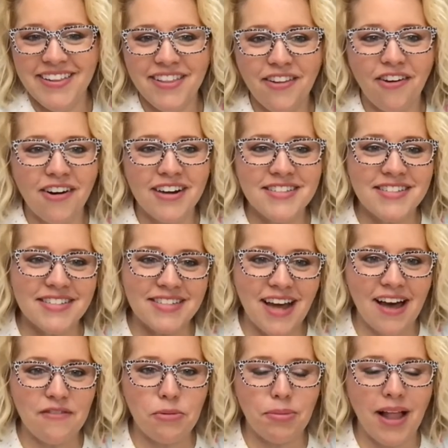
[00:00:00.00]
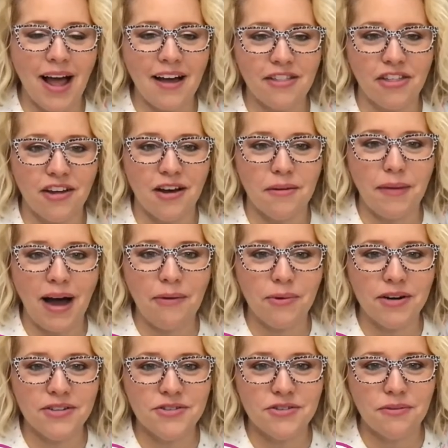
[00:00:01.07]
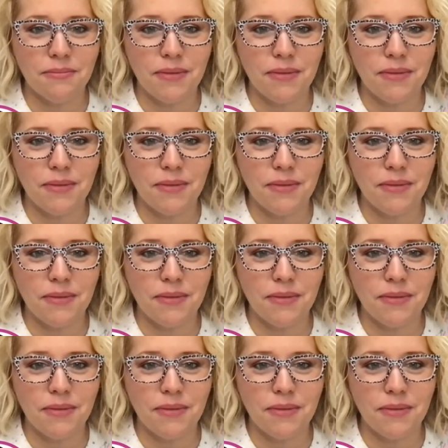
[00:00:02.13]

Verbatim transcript: Lauren says, I have a black thumb. I want to do the